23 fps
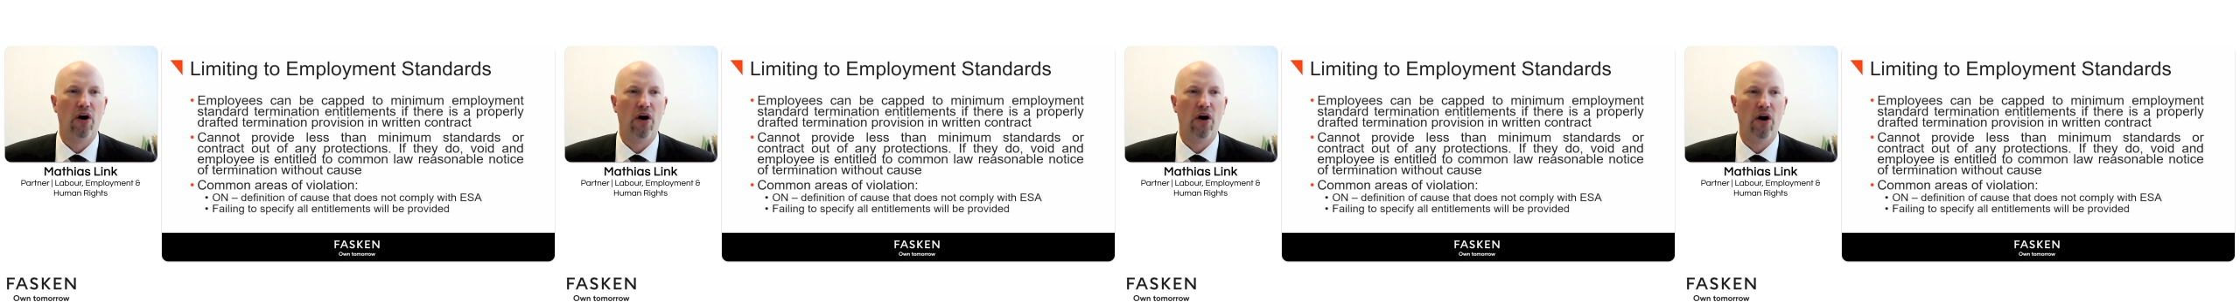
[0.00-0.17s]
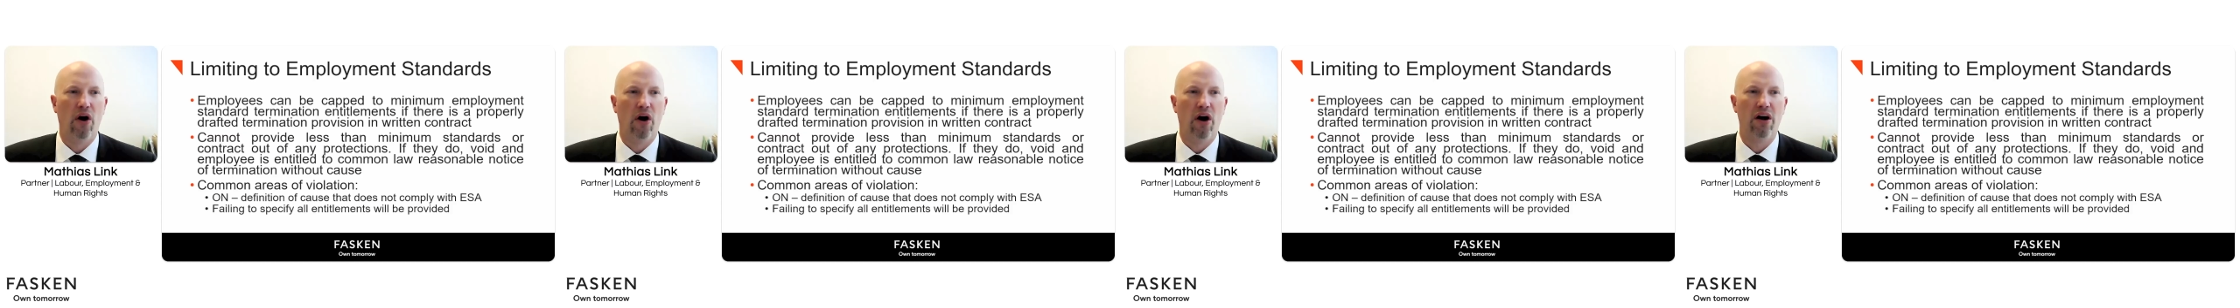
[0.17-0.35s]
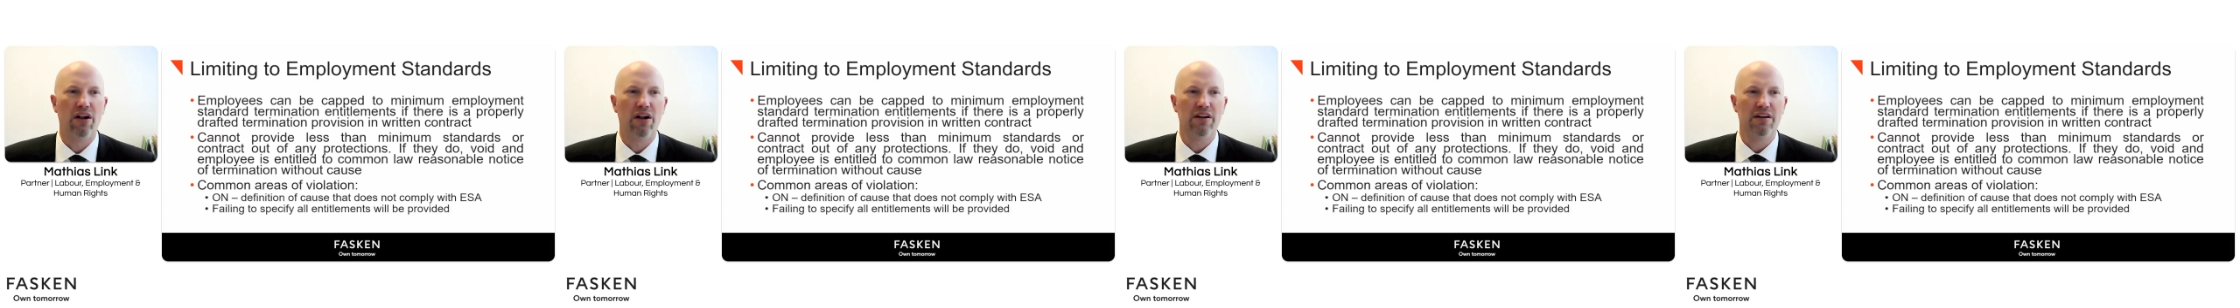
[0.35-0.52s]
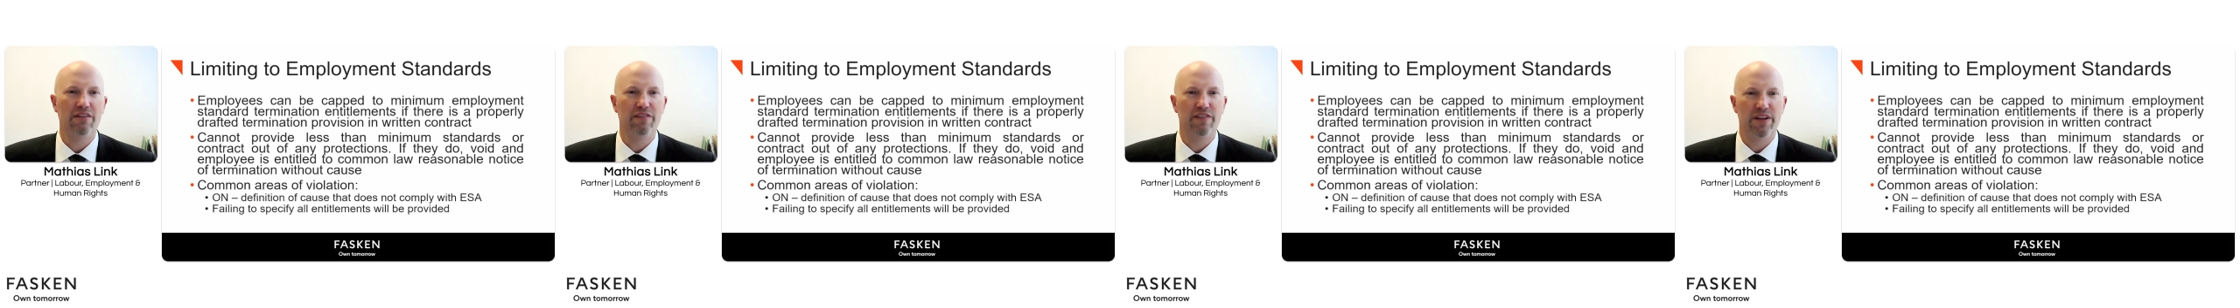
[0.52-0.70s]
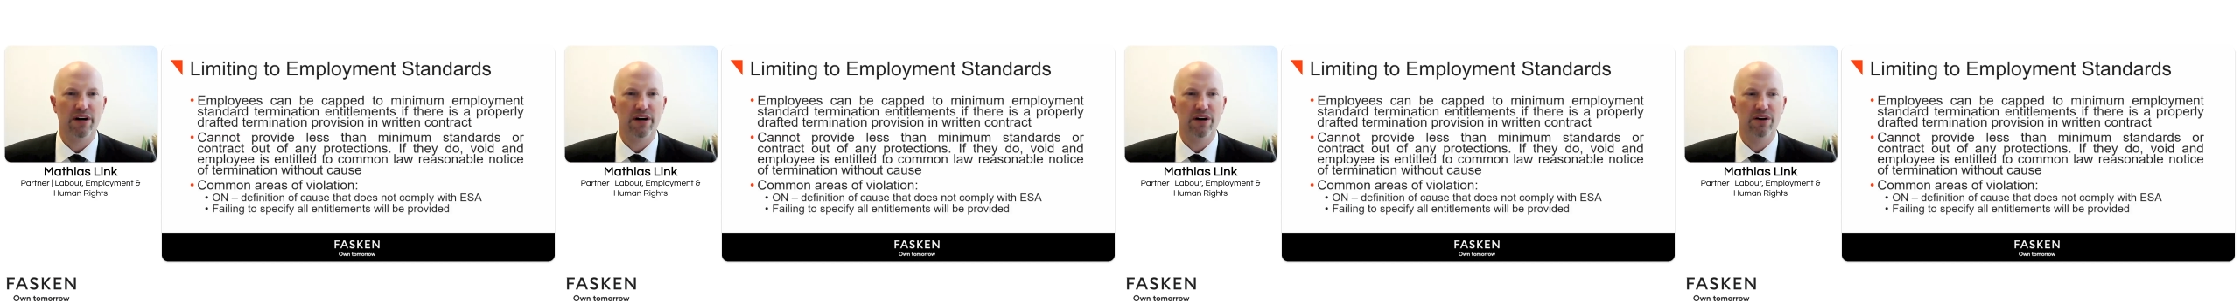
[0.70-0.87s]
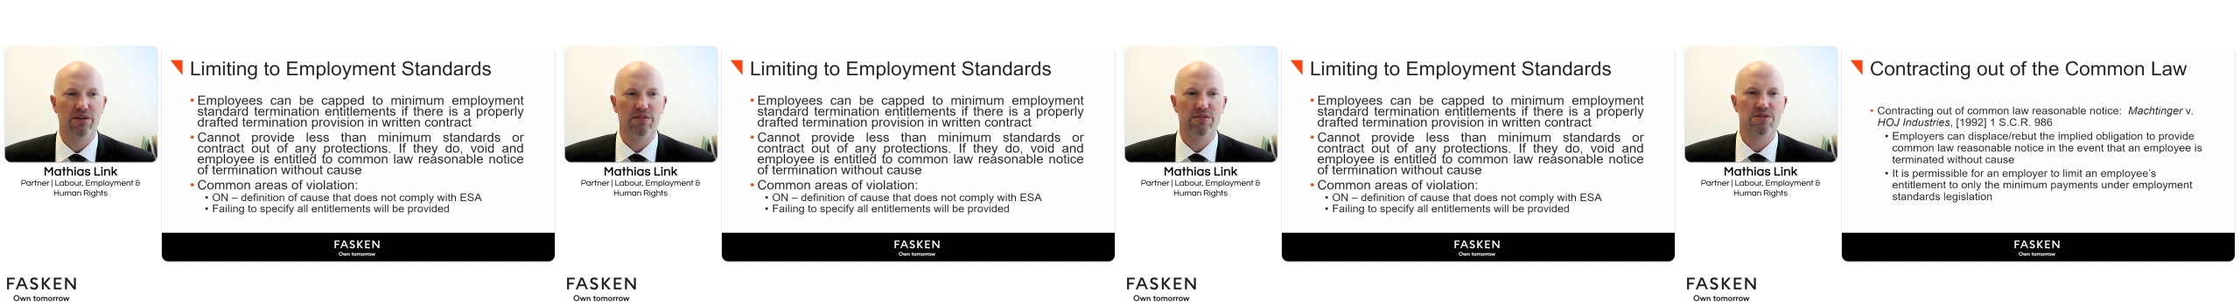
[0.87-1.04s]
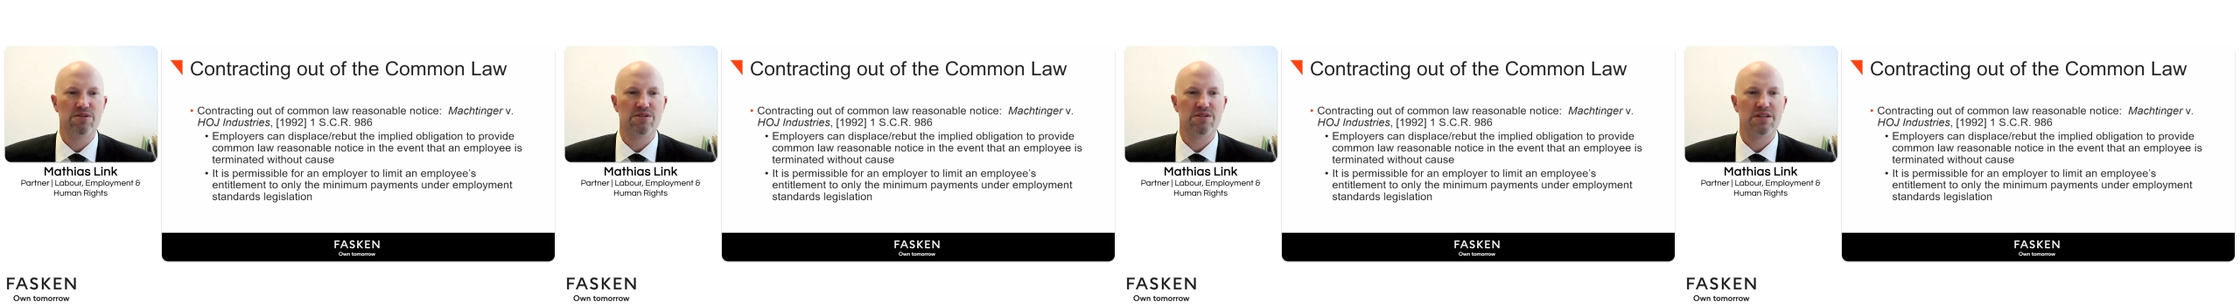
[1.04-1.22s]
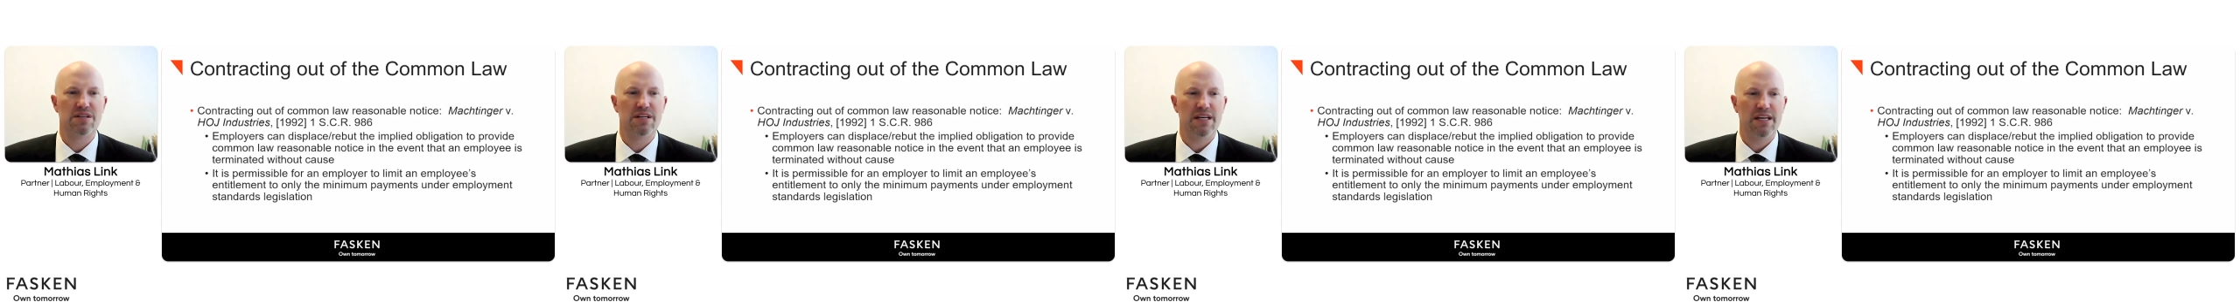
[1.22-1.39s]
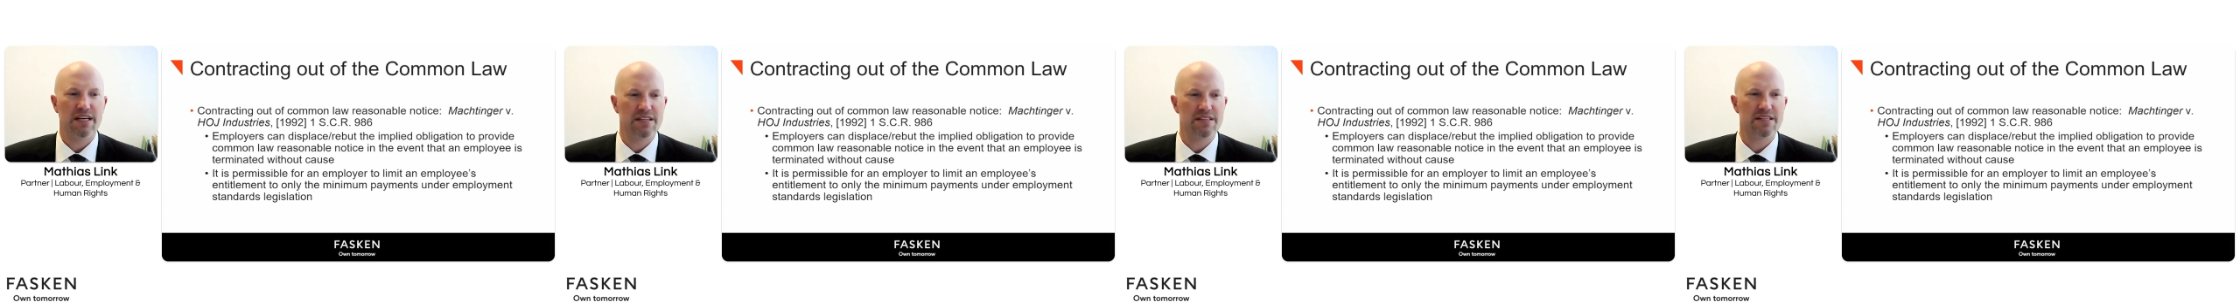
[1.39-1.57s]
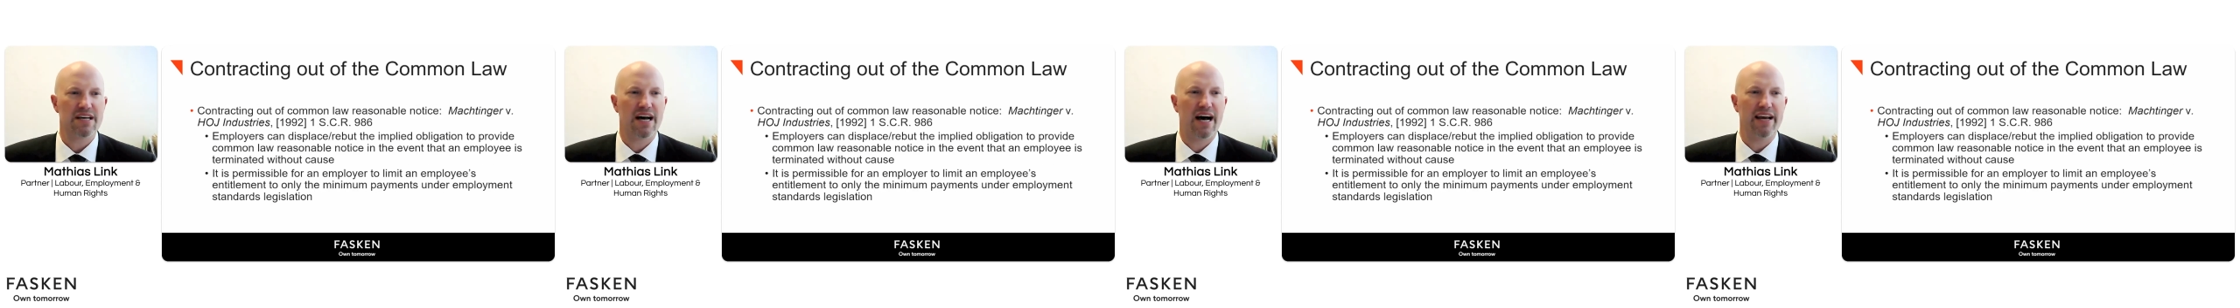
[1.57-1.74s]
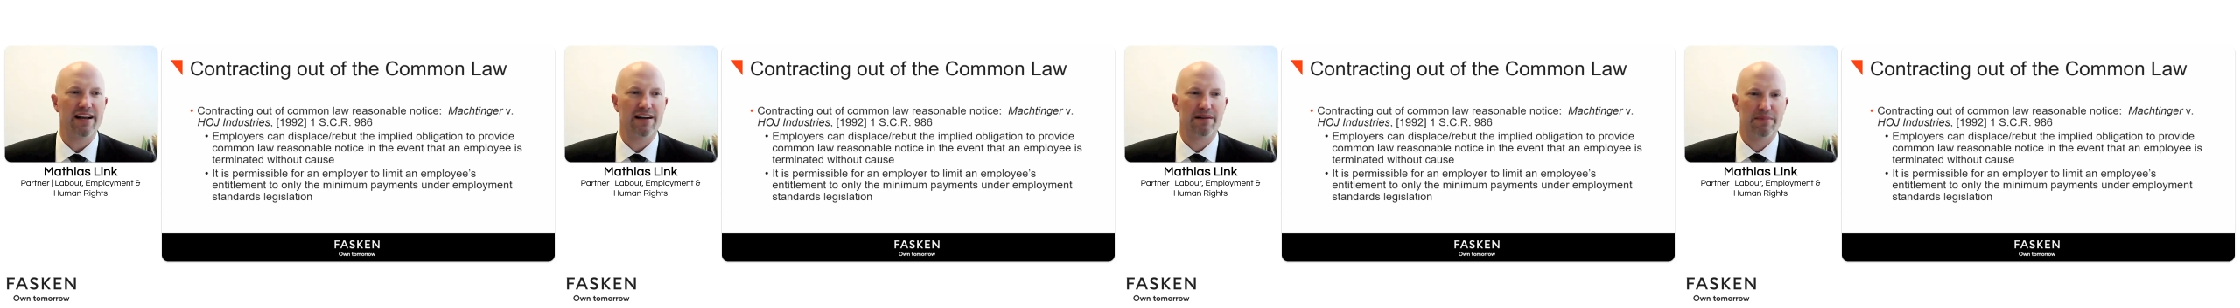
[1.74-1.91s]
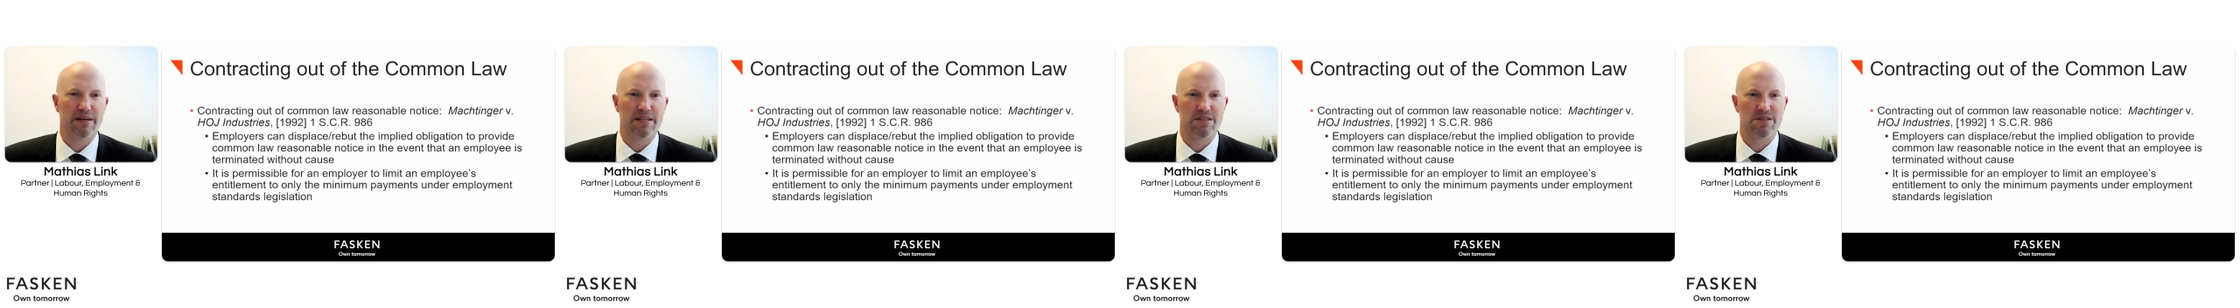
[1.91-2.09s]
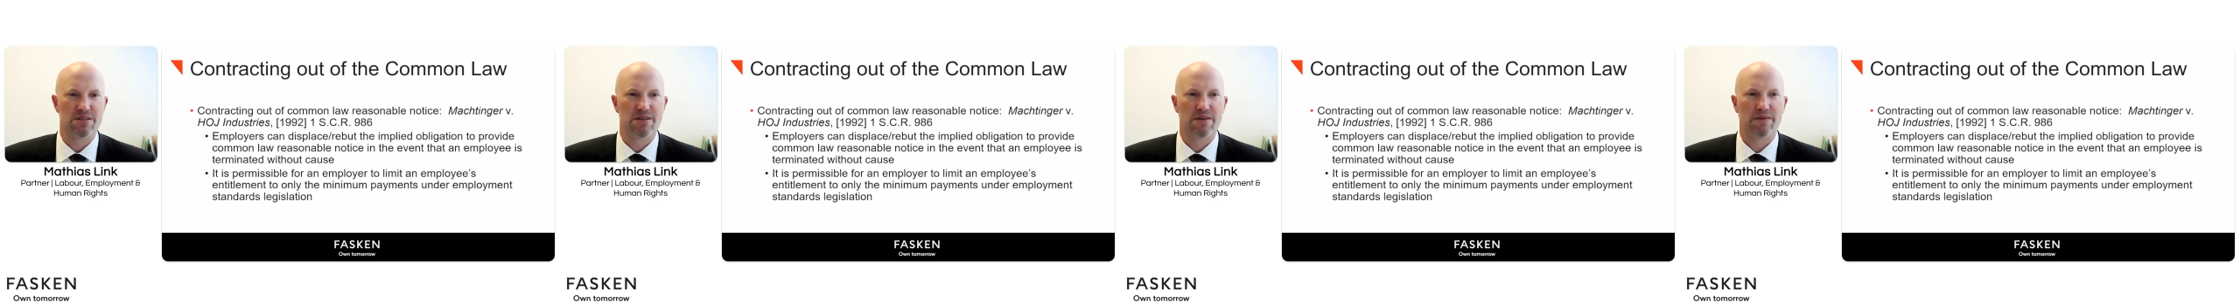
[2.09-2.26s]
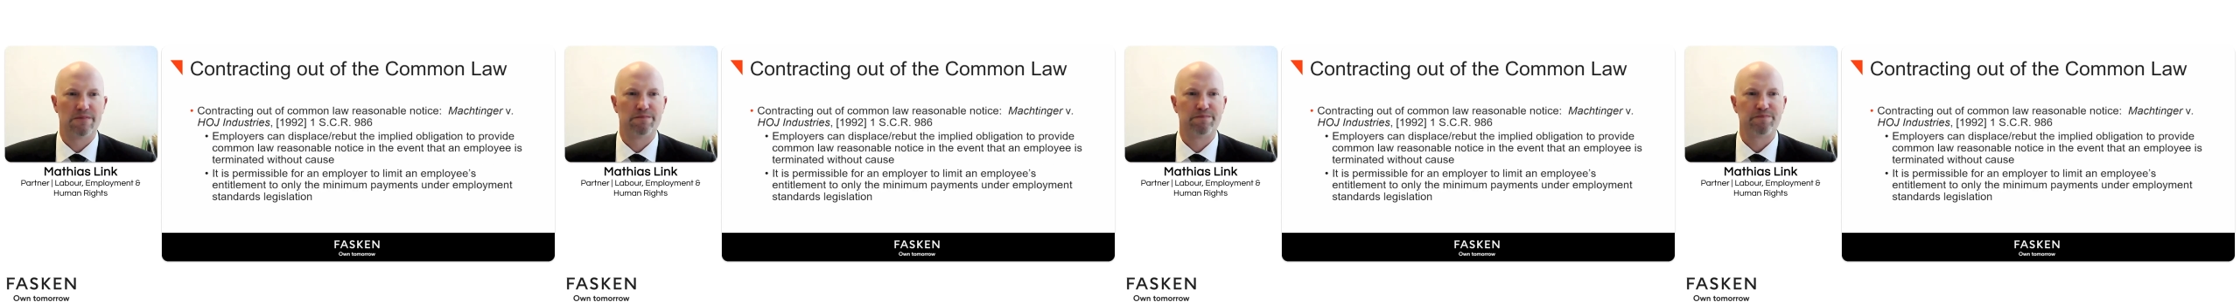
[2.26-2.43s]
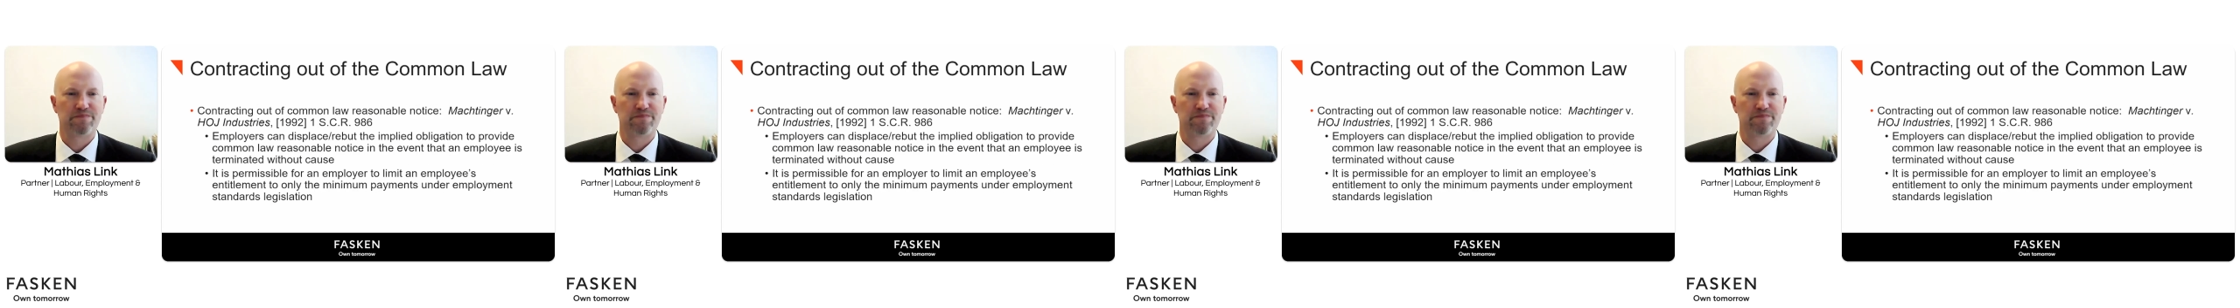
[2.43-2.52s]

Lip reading: all of those entitlements.